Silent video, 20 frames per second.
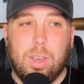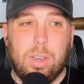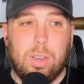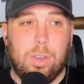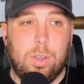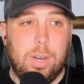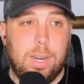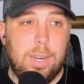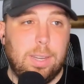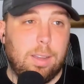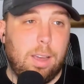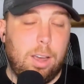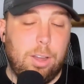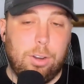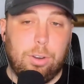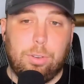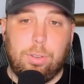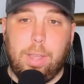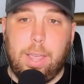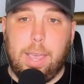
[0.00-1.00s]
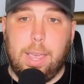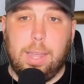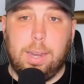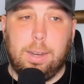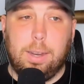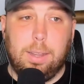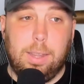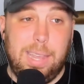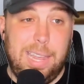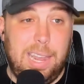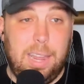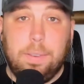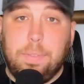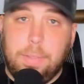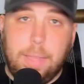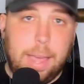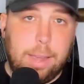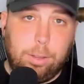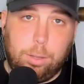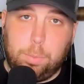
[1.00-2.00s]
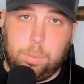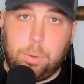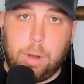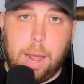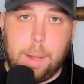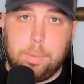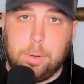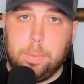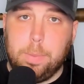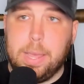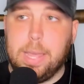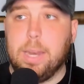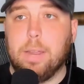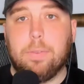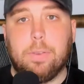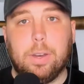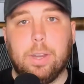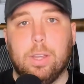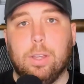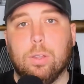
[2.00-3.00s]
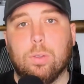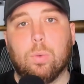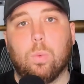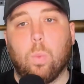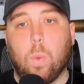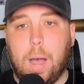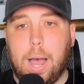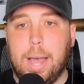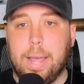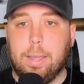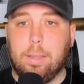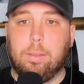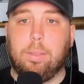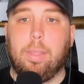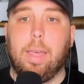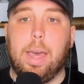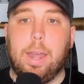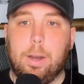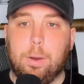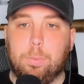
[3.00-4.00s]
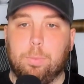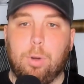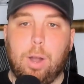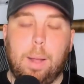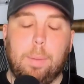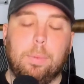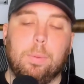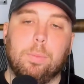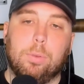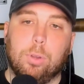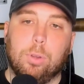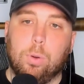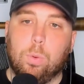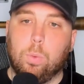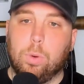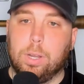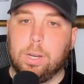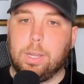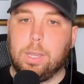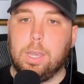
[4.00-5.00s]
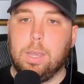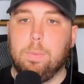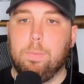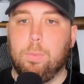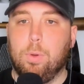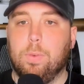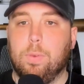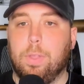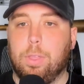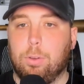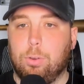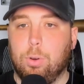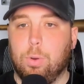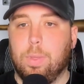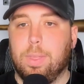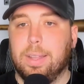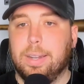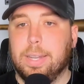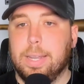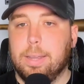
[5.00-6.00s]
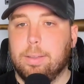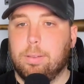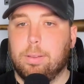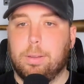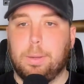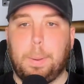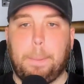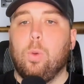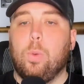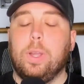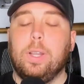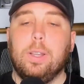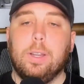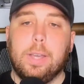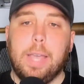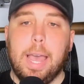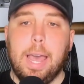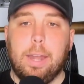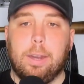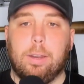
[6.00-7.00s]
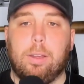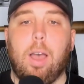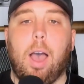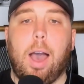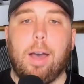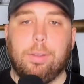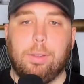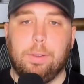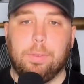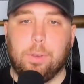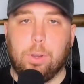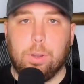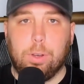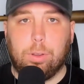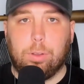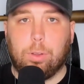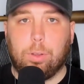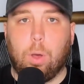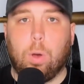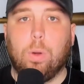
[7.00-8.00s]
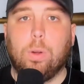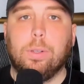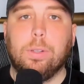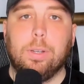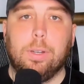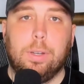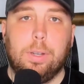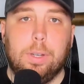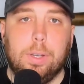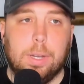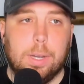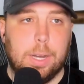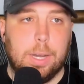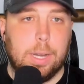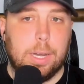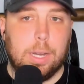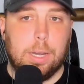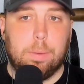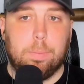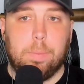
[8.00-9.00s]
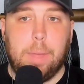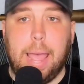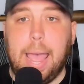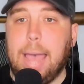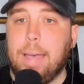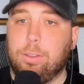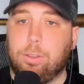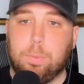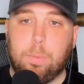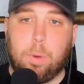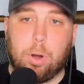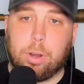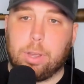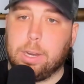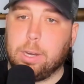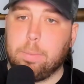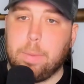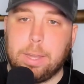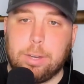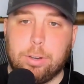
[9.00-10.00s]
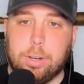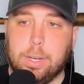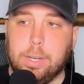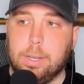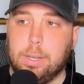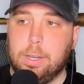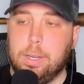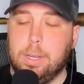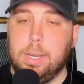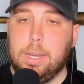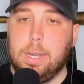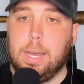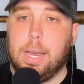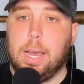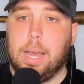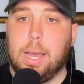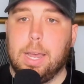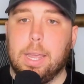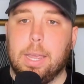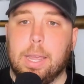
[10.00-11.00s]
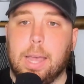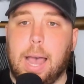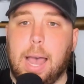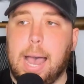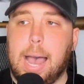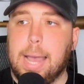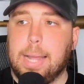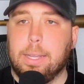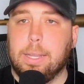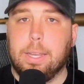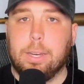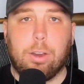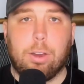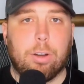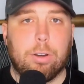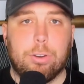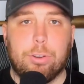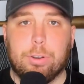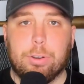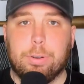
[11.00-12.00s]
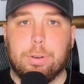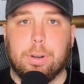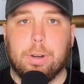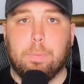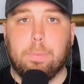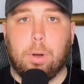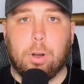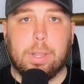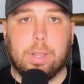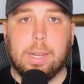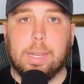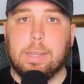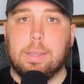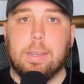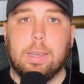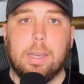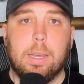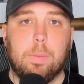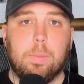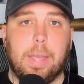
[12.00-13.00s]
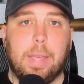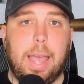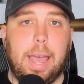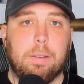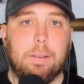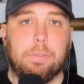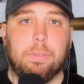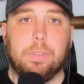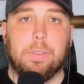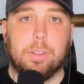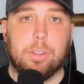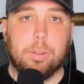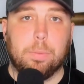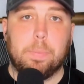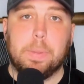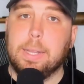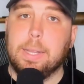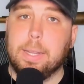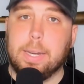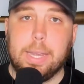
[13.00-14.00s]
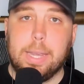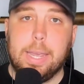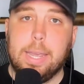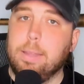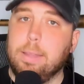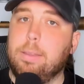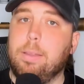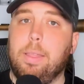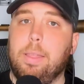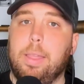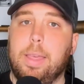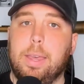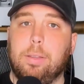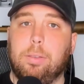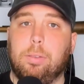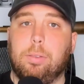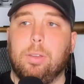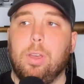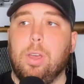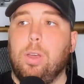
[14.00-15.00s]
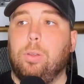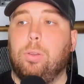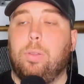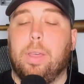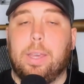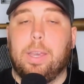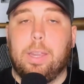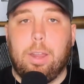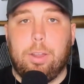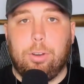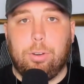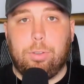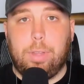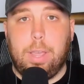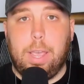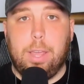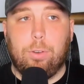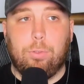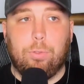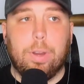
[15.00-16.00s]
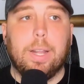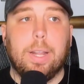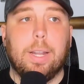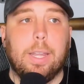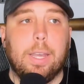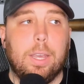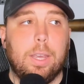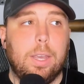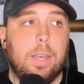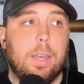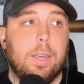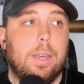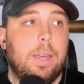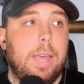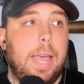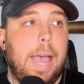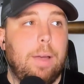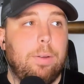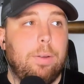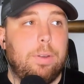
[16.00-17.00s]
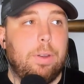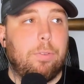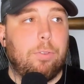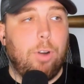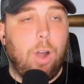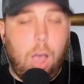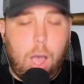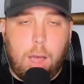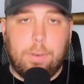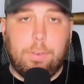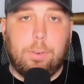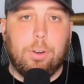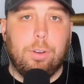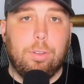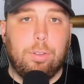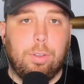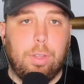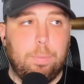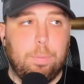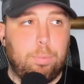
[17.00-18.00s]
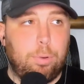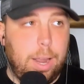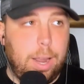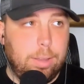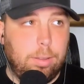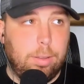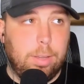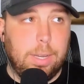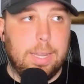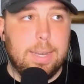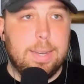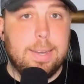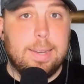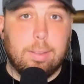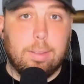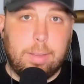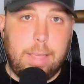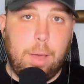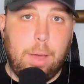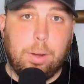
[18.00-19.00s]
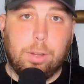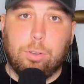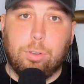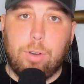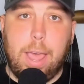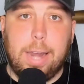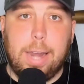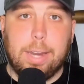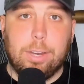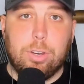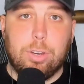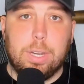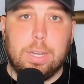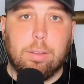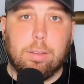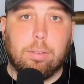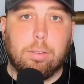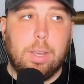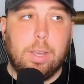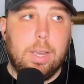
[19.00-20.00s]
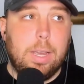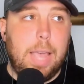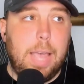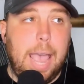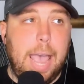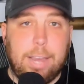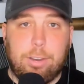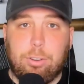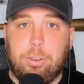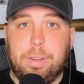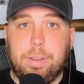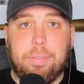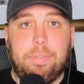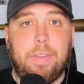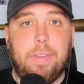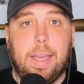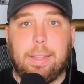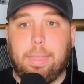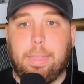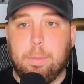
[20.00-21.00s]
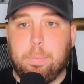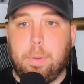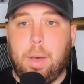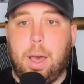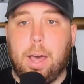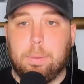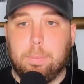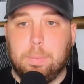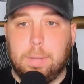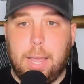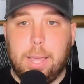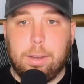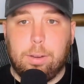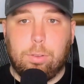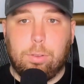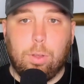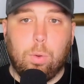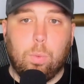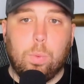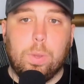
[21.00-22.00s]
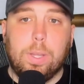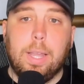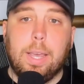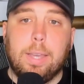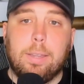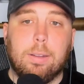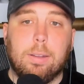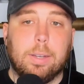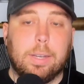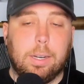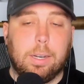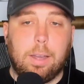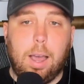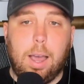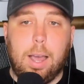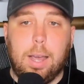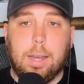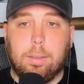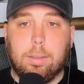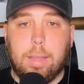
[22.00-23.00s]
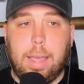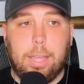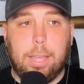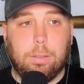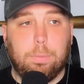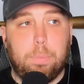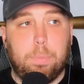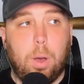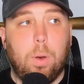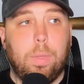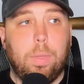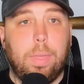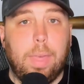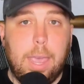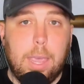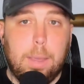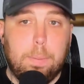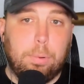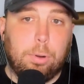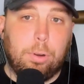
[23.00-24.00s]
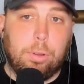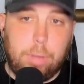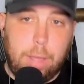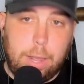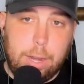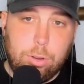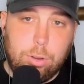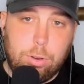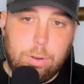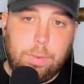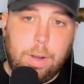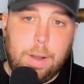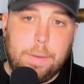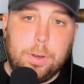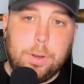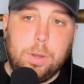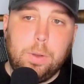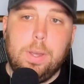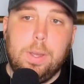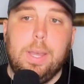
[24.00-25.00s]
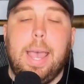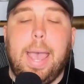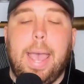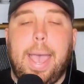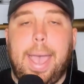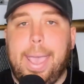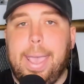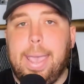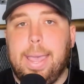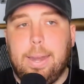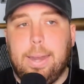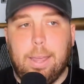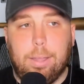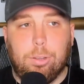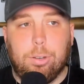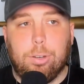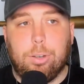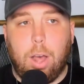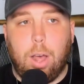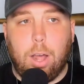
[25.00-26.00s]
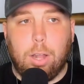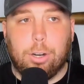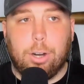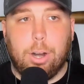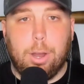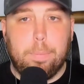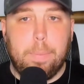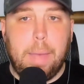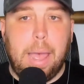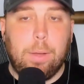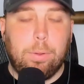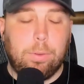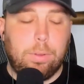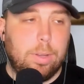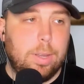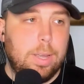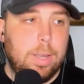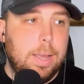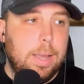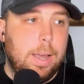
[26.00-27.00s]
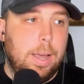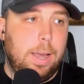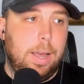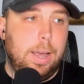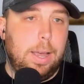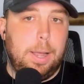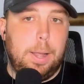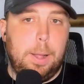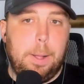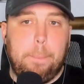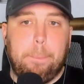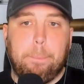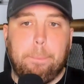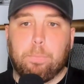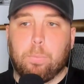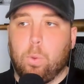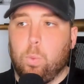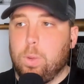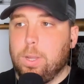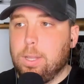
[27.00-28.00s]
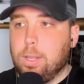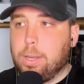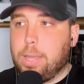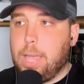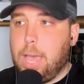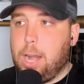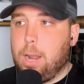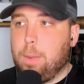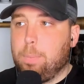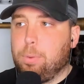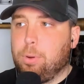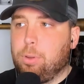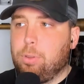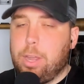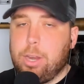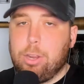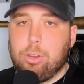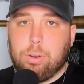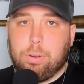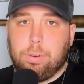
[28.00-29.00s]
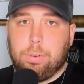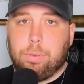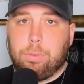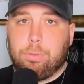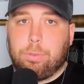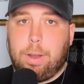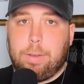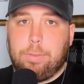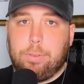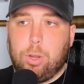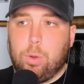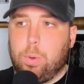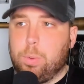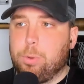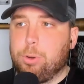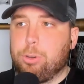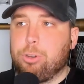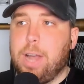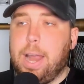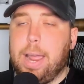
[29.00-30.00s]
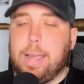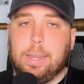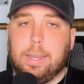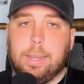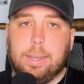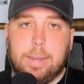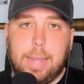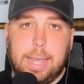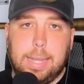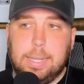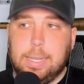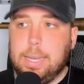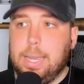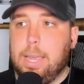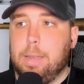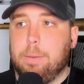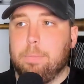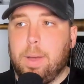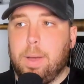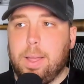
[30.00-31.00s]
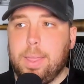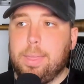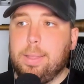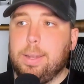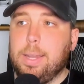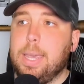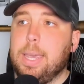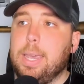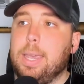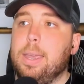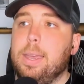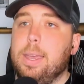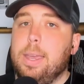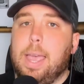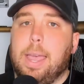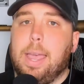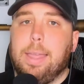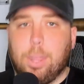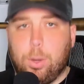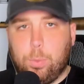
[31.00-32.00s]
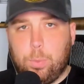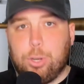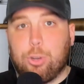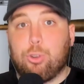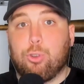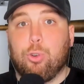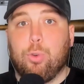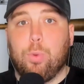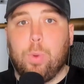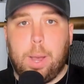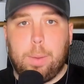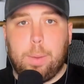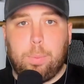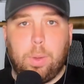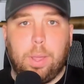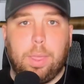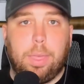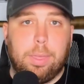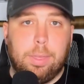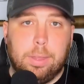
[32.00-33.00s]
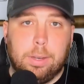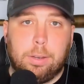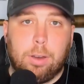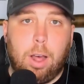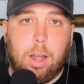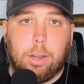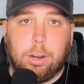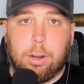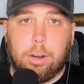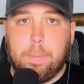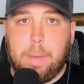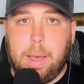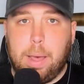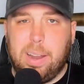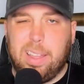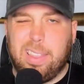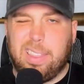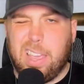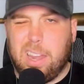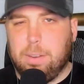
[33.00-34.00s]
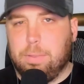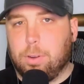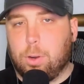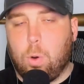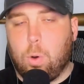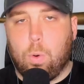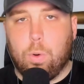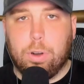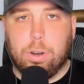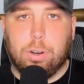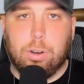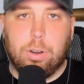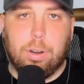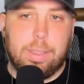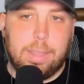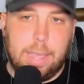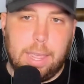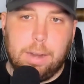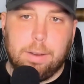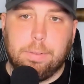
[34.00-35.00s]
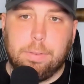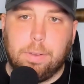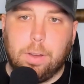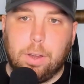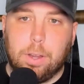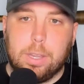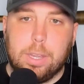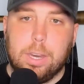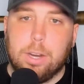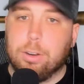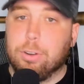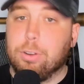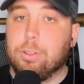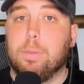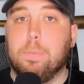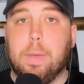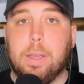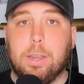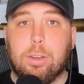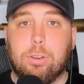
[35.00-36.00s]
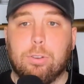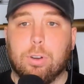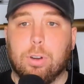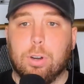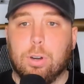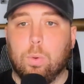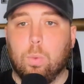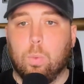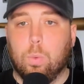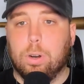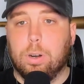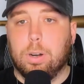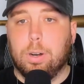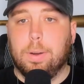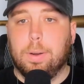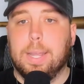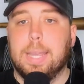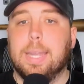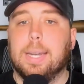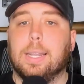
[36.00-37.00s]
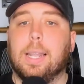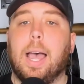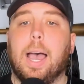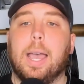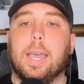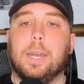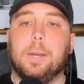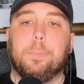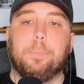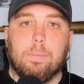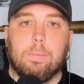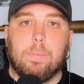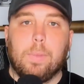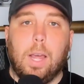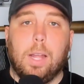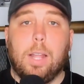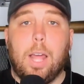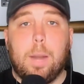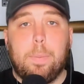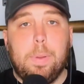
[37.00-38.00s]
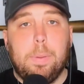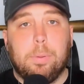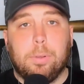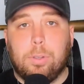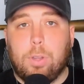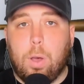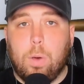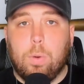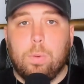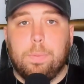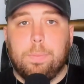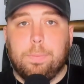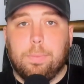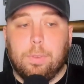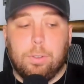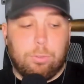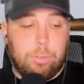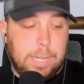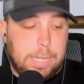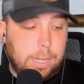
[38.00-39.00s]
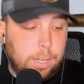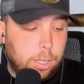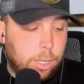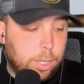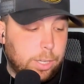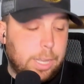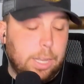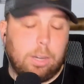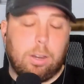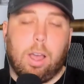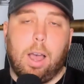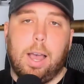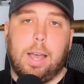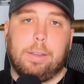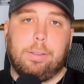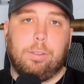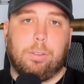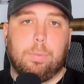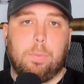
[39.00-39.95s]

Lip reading: you need to understand if that's a problem, and if it is, why is that a problem? So we're going to keep moving through the list. We look at cost of goods sold as a marketing metric. I highly encourage your marketing team to have visibility into this so they can understand really how different offers and pricing and discounting strategies actually affect the bottom line. So we like to look at COGS as both a percentage of revenue and as a dollar amount. We look at a percentage of revenue when we're tracking daily and monthly, and then we true up with the dollar amount at the end of a quarter or at the end of a year just to make sure we're in line. A lot of people don't really look at COGS as a